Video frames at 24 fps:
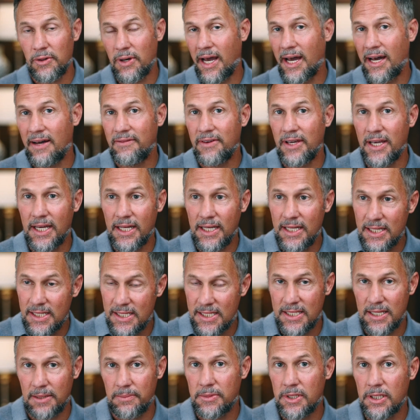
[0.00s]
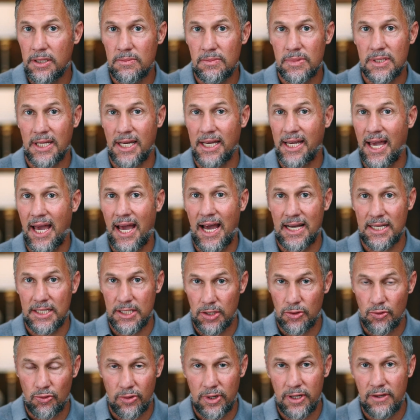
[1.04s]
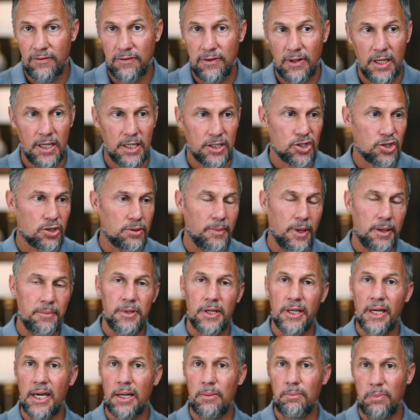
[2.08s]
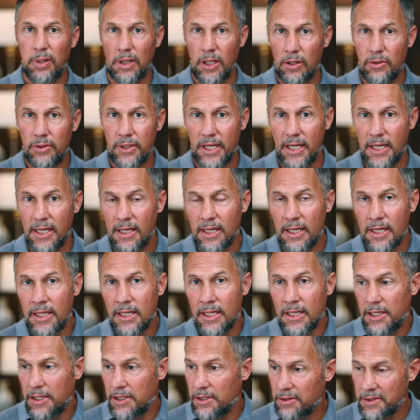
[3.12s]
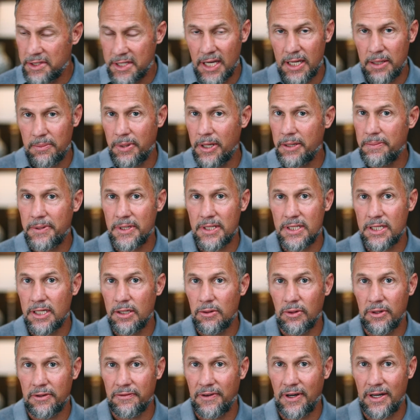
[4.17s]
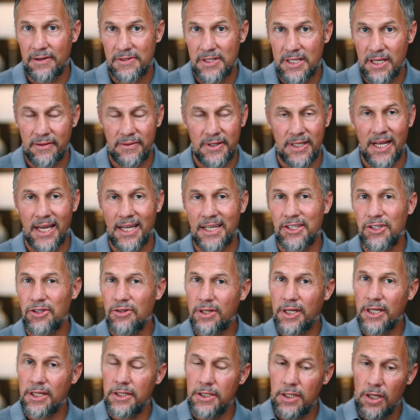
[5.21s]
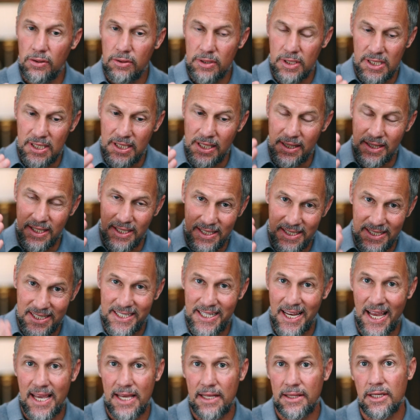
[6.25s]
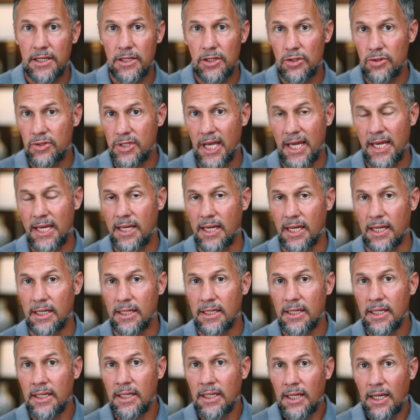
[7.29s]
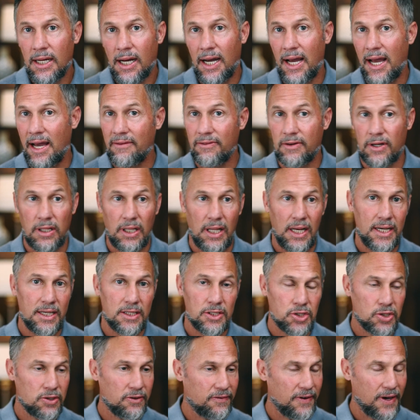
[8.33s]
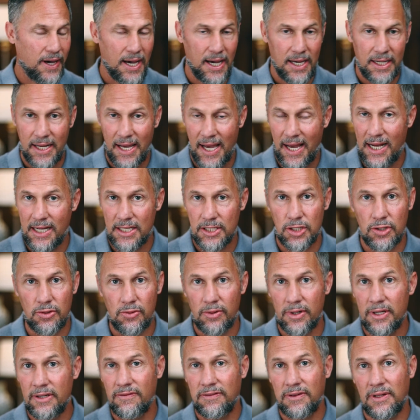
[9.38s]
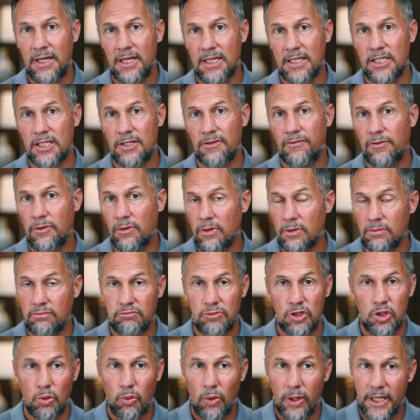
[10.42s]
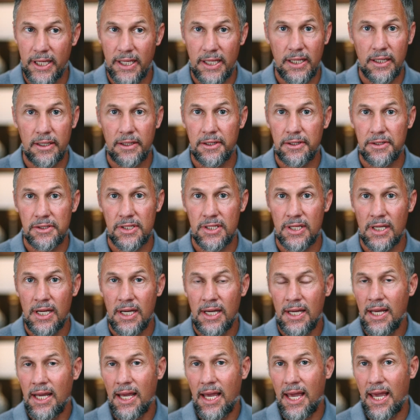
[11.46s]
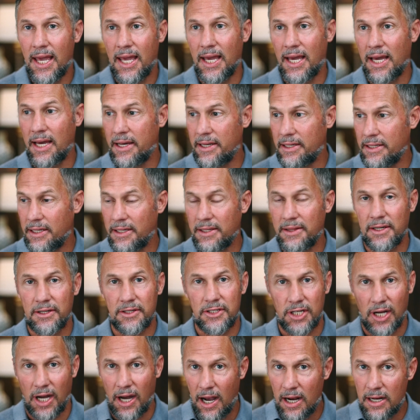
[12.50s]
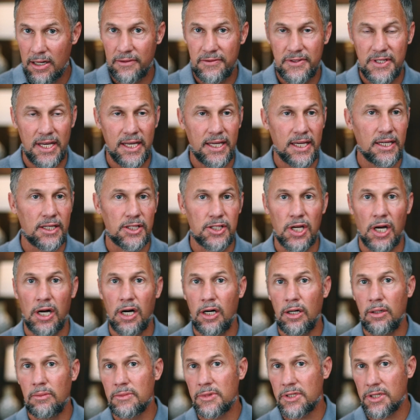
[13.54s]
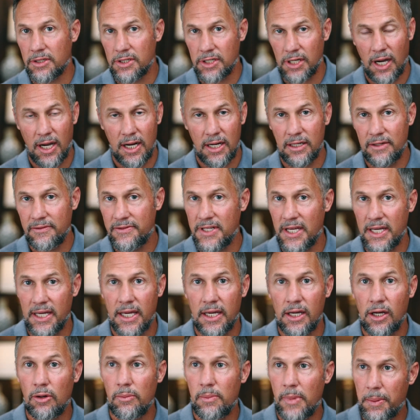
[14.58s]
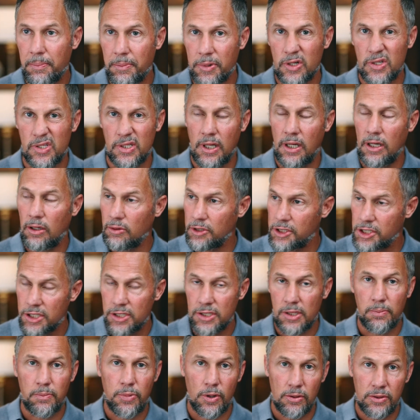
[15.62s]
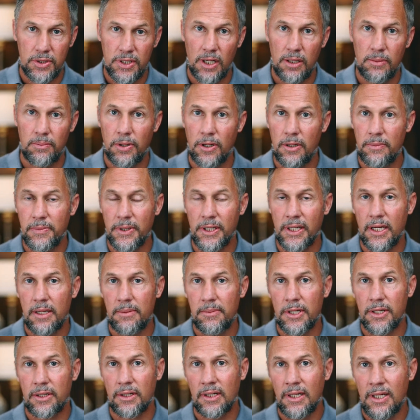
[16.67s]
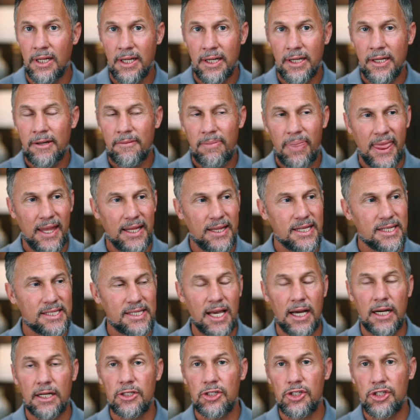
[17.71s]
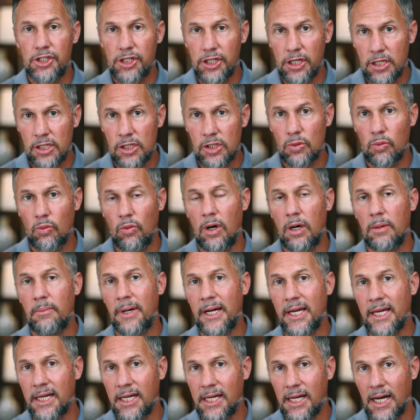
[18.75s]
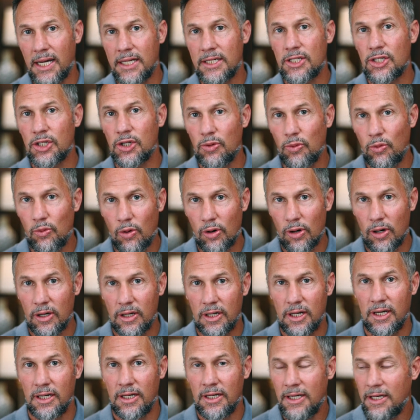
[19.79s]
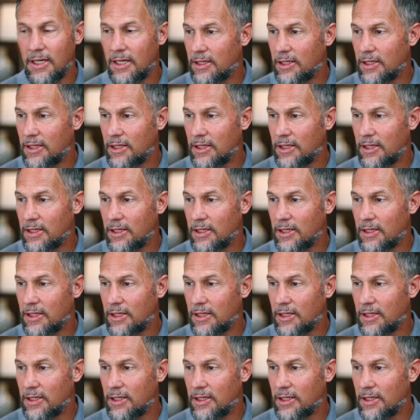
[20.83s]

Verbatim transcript: you have any symptoms like acid reflux or maybe you get bloating, you'll take B P C one fifty-seven and you can notice it the day that you take it. I have clients who've had acid reflux for twenty years and they're tired of taking Tums, they're tired of taking omeprazole, which is a proton pump inhibitor, and they say, I just want my gut to work